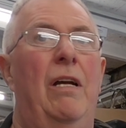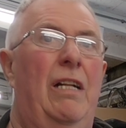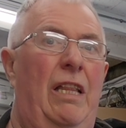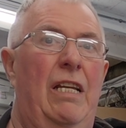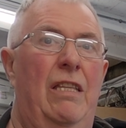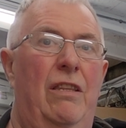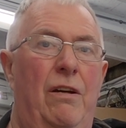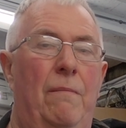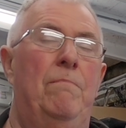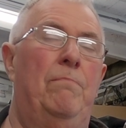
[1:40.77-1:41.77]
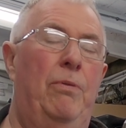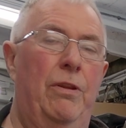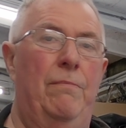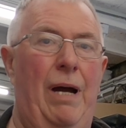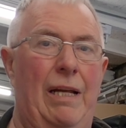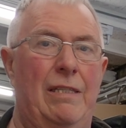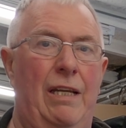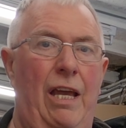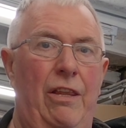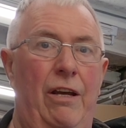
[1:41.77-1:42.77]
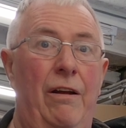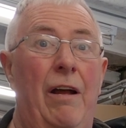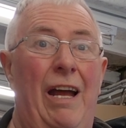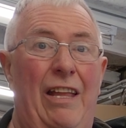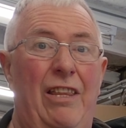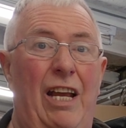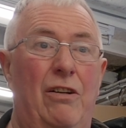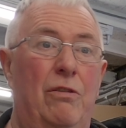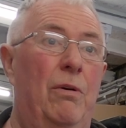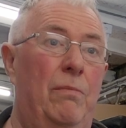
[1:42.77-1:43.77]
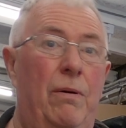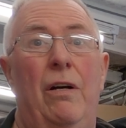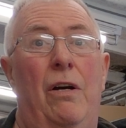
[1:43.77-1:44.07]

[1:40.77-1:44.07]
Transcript: clean them, put them back together and then come up